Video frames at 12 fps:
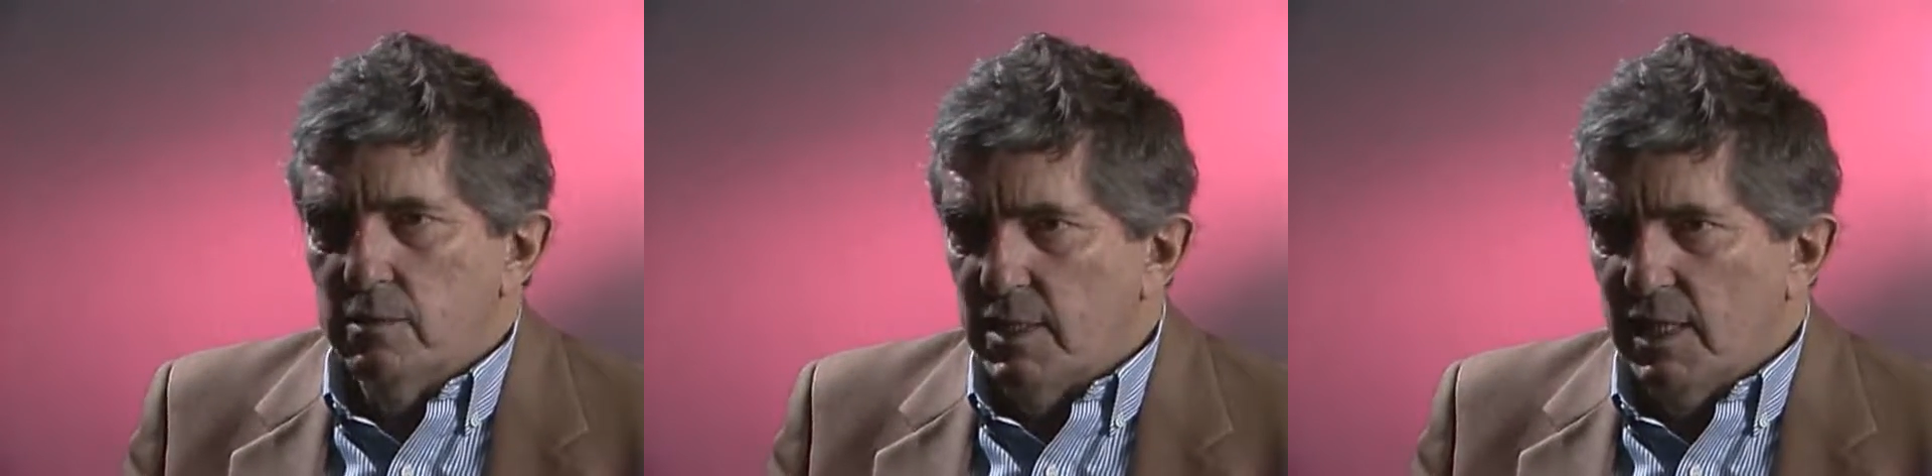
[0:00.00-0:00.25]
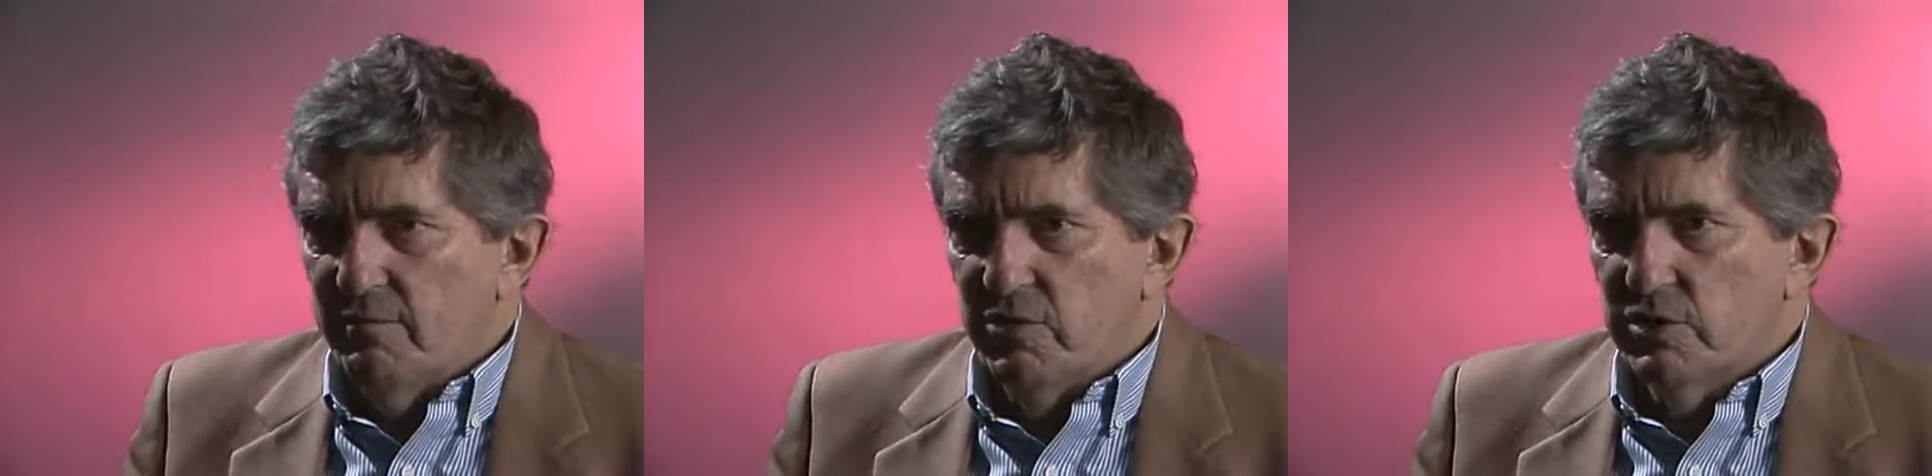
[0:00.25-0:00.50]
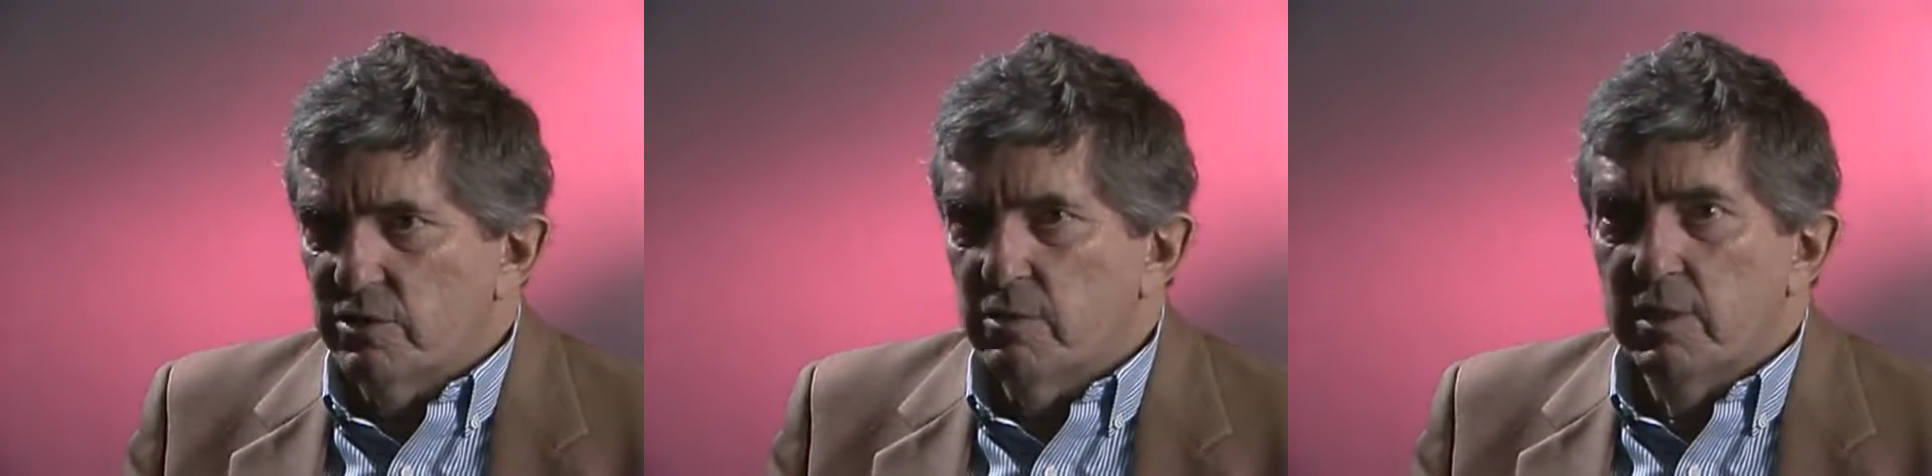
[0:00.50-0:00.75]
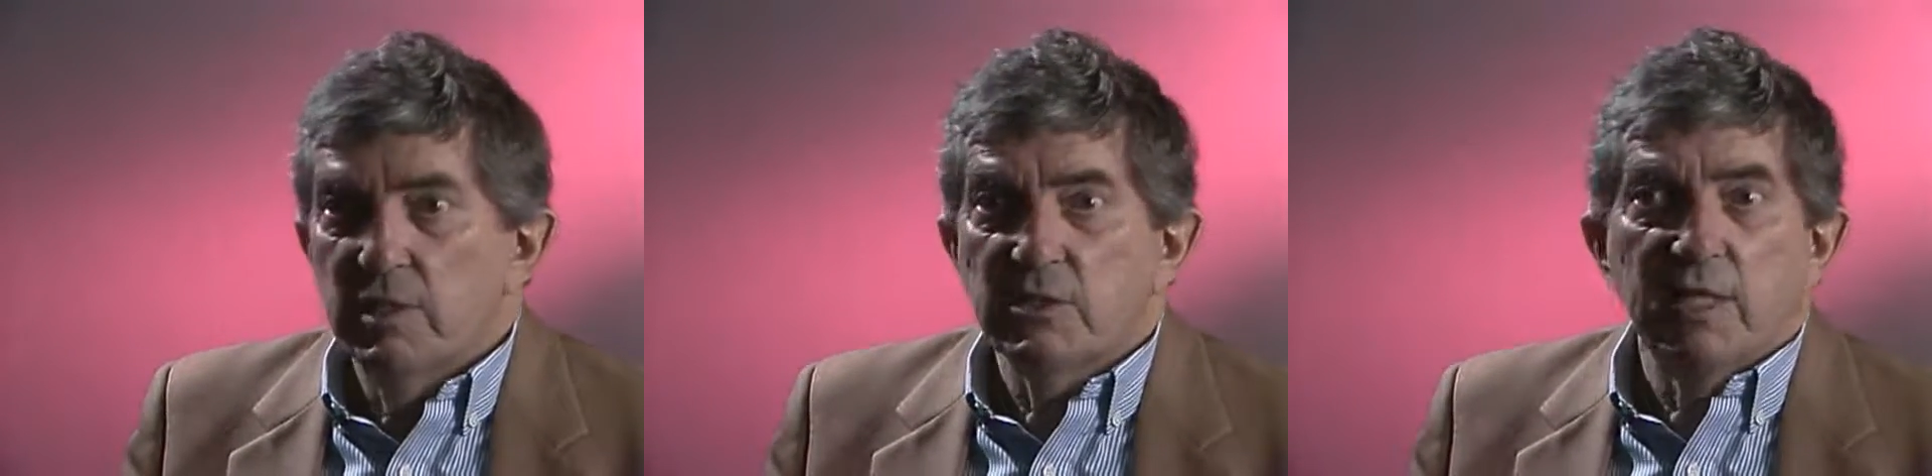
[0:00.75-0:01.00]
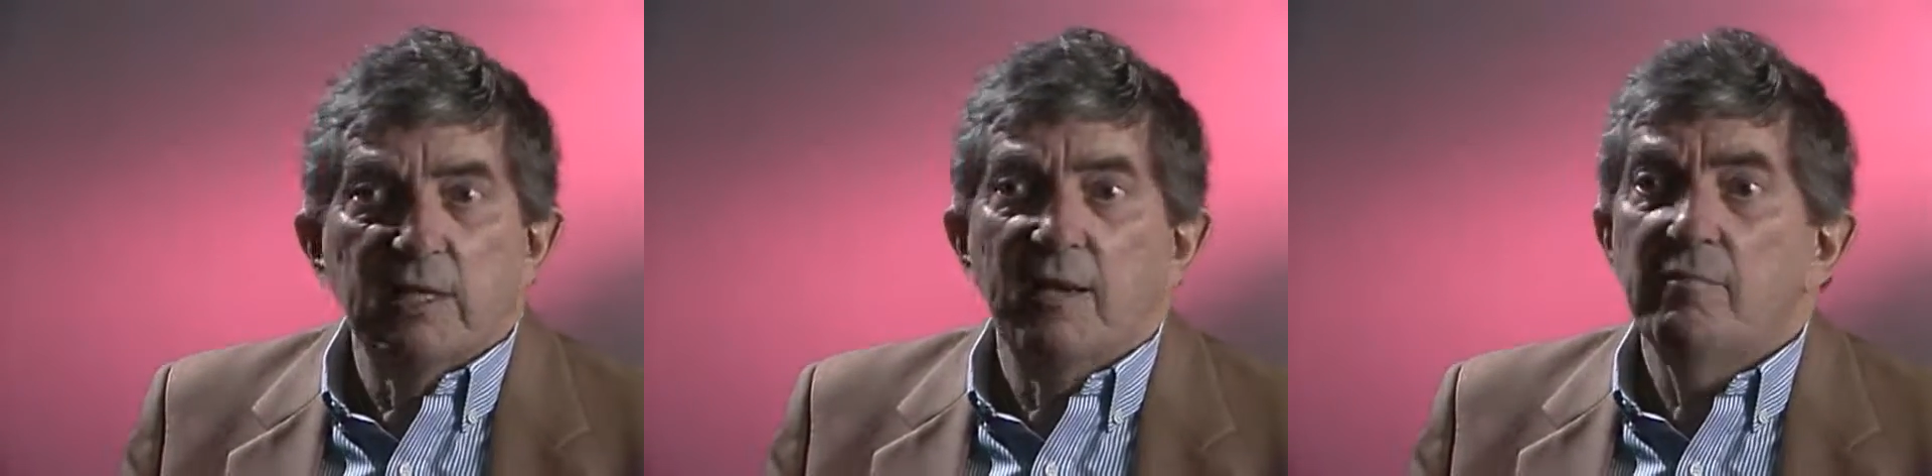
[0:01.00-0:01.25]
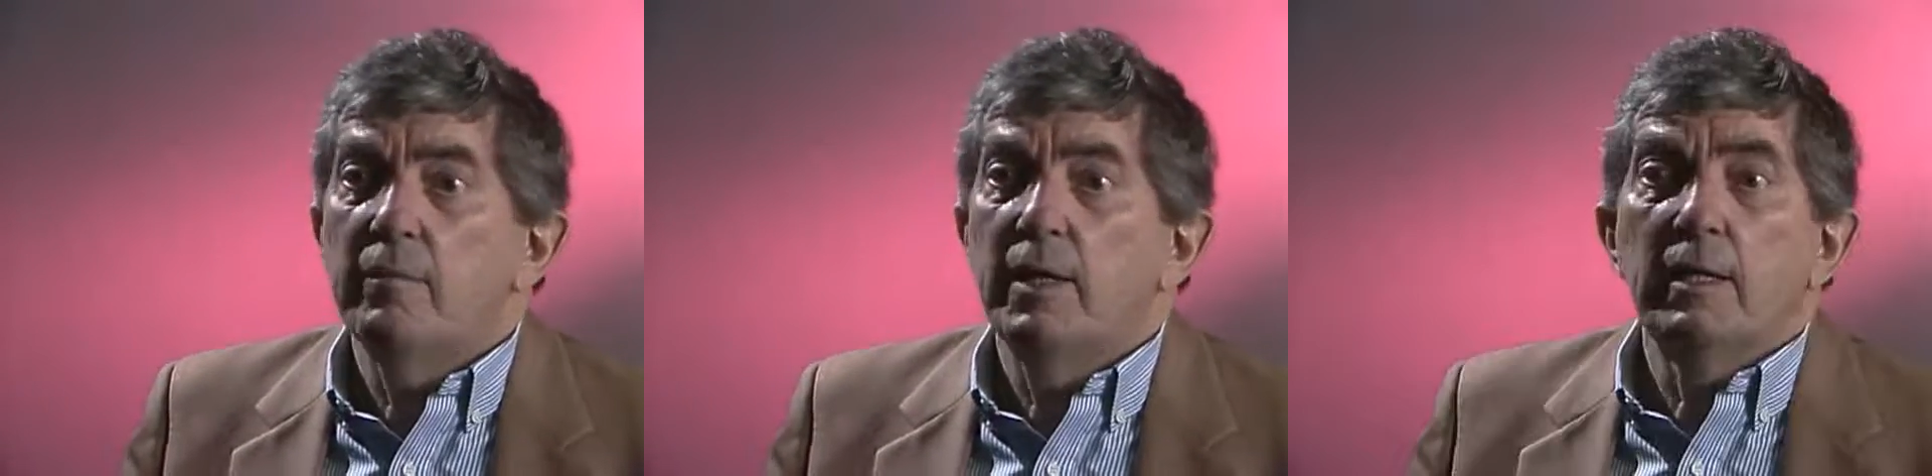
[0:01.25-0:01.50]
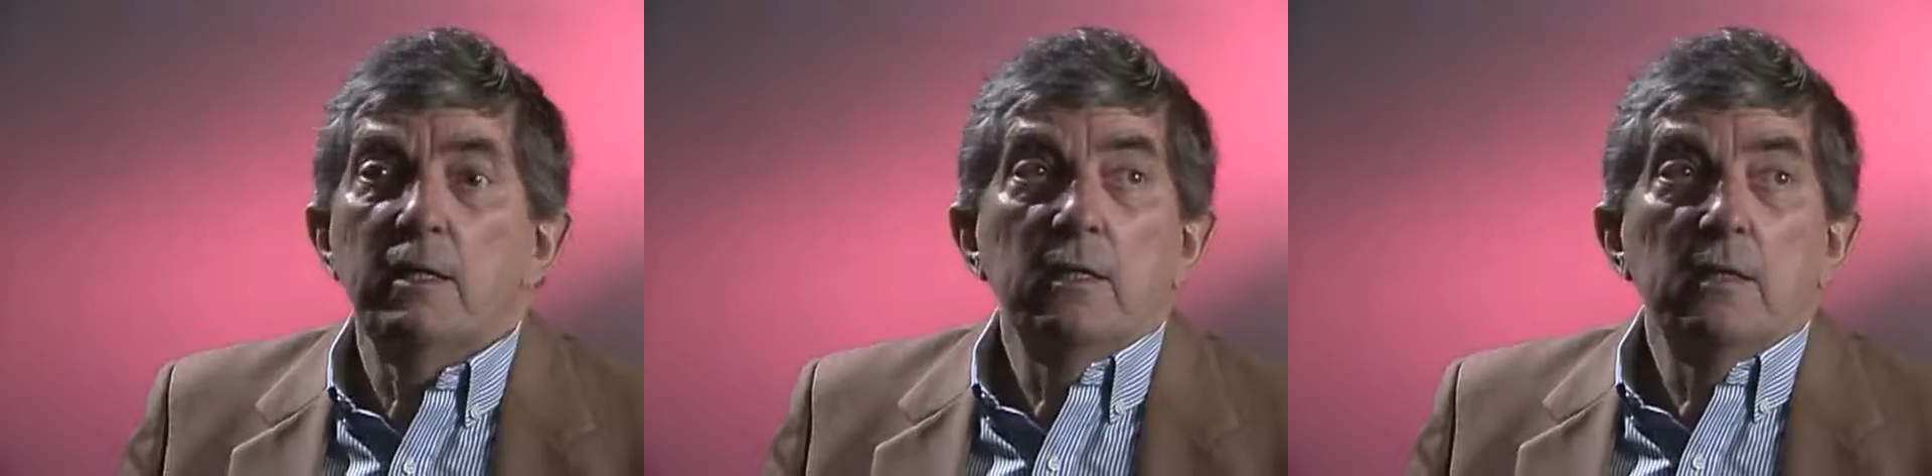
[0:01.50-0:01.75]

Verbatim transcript: television screen, as I have by